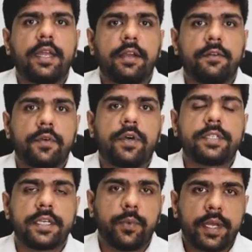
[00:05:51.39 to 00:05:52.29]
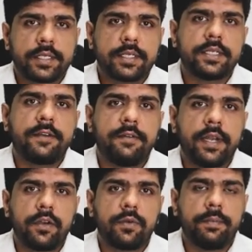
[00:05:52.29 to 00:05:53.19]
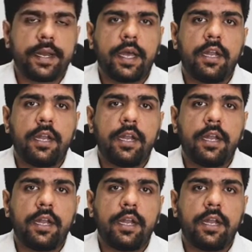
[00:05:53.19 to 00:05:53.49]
And of course, investors are willing to bet